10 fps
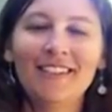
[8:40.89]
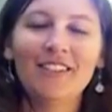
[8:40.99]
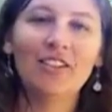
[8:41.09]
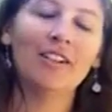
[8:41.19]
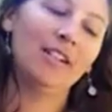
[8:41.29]

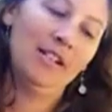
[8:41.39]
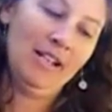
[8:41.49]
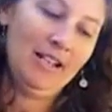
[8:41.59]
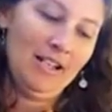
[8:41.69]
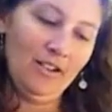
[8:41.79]
Good.
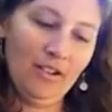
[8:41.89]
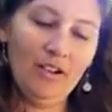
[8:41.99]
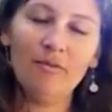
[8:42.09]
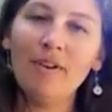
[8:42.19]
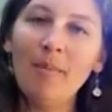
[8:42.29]
Now you're going
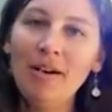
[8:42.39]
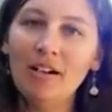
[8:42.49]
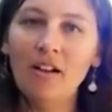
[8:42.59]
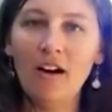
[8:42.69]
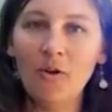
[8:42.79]
to rub in a
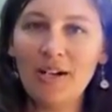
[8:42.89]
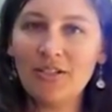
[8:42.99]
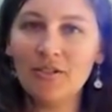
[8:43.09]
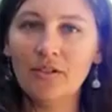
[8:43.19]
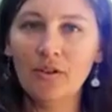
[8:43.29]
clockwise
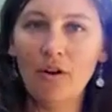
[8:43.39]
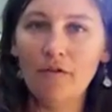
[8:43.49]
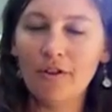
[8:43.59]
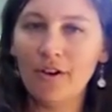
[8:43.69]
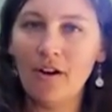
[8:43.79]
circle
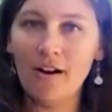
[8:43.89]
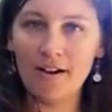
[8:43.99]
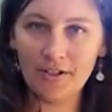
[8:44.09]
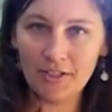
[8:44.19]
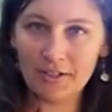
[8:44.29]
over your
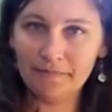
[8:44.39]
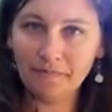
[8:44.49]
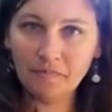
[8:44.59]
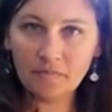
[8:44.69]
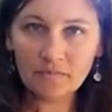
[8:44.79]
heart
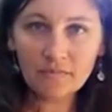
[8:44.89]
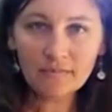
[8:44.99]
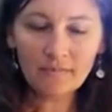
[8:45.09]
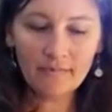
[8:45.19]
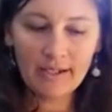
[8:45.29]

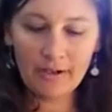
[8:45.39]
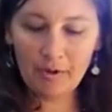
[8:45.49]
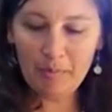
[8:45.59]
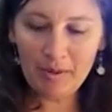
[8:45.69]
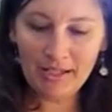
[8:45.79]
and
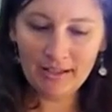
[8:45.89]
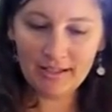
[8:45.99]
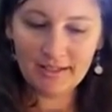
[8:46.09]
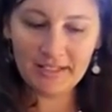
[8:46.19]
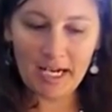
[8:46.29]
repeat
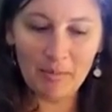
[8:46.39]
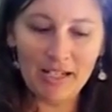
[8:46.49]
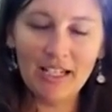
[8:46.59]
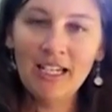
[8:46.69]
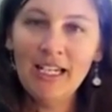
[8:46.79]
this statement.